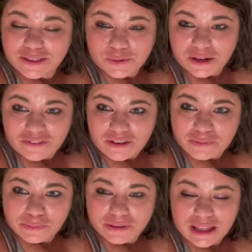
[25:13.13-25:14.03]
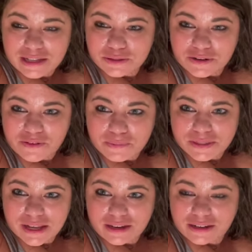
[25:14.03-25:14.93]

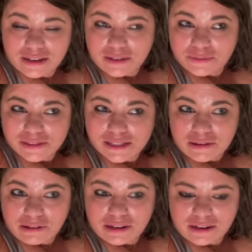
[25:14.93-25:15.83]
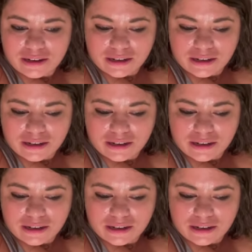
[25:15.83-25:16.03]
25%. It was so good.